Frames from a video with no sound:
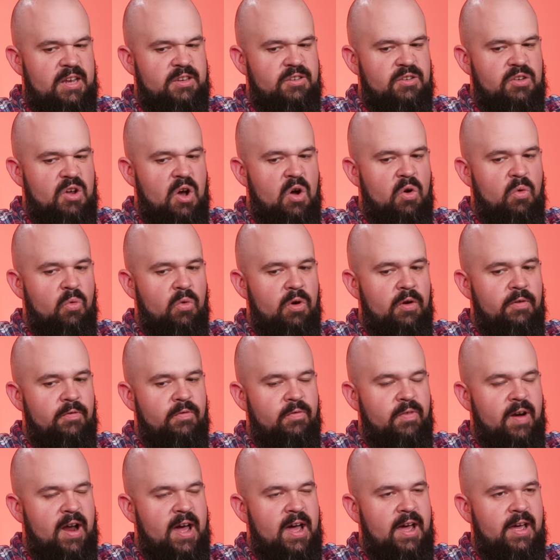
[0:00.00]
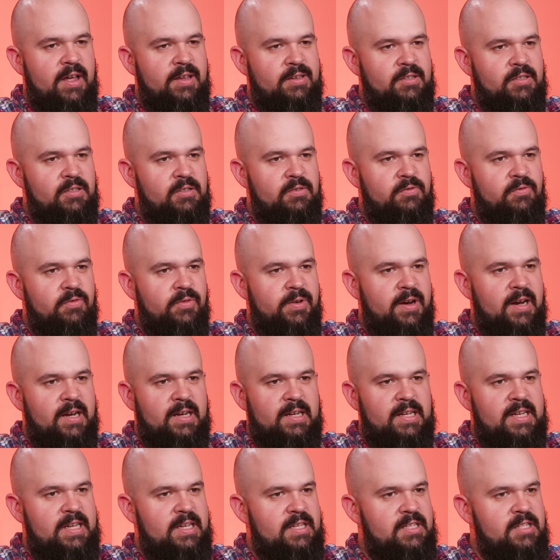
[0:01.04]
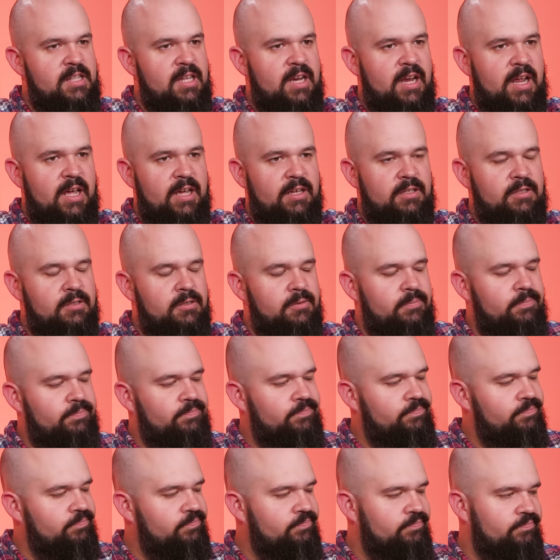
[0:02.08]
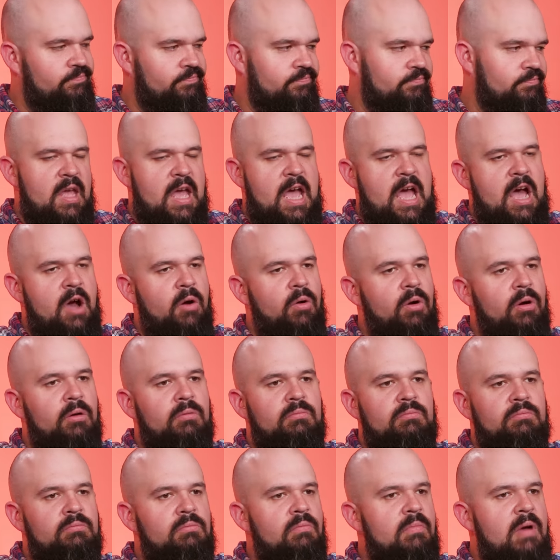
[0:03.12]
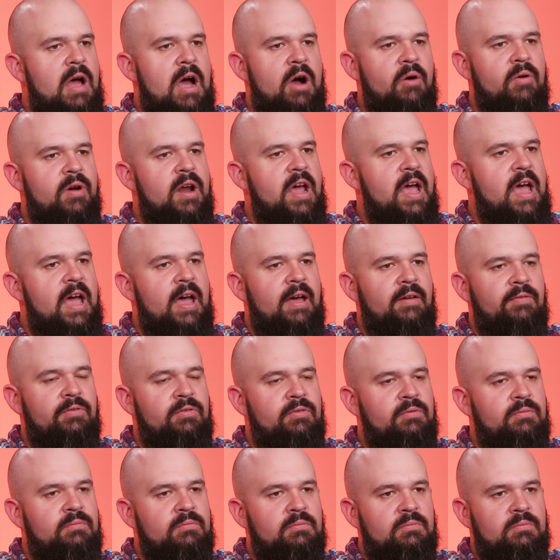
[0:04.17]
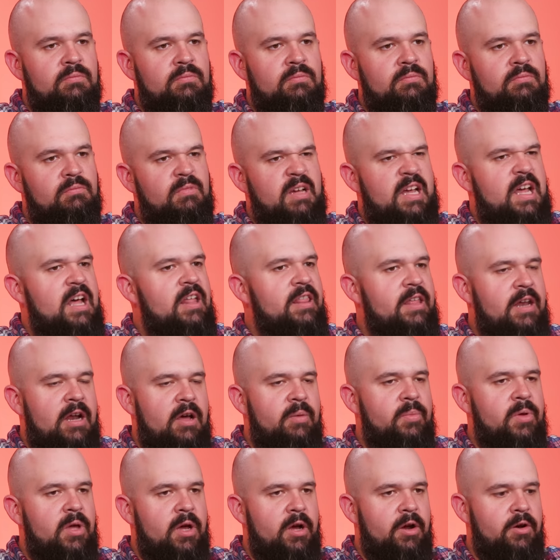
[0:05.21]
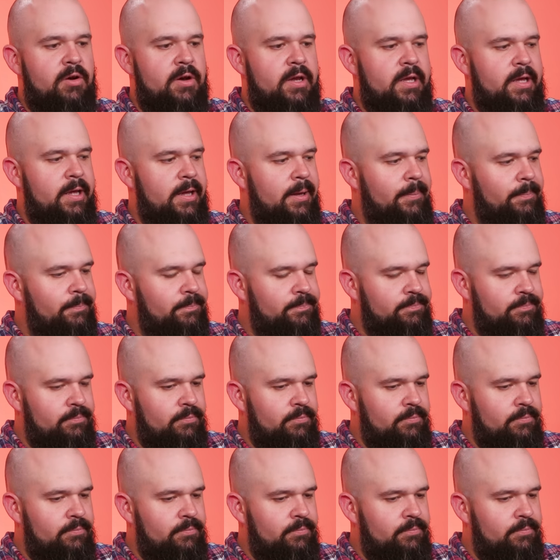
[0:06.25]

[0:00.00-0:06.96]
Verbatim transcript: I don't want fries for at least the next hour, hour and a half. And then I'll be hungry again.